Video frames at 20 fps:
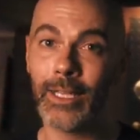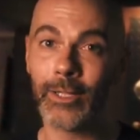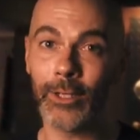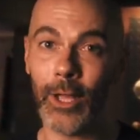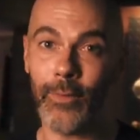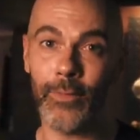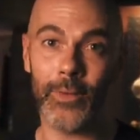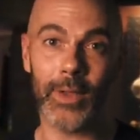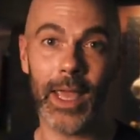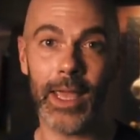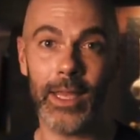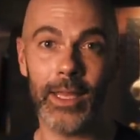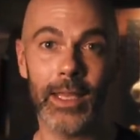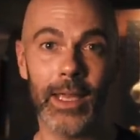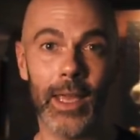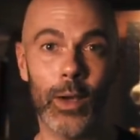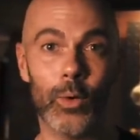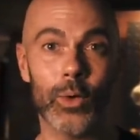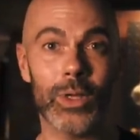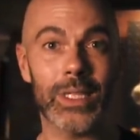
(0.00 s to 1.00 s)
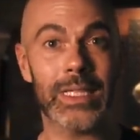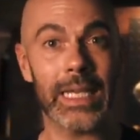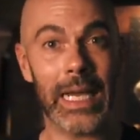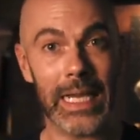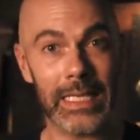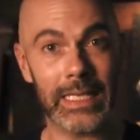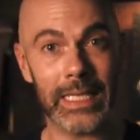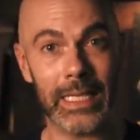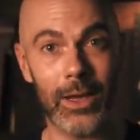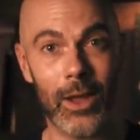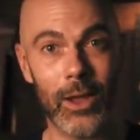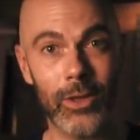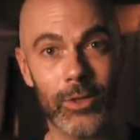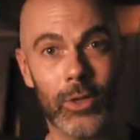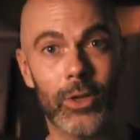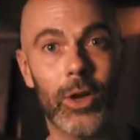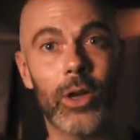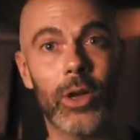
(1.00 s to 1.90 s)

Don't forget, you can get all the tasty notes on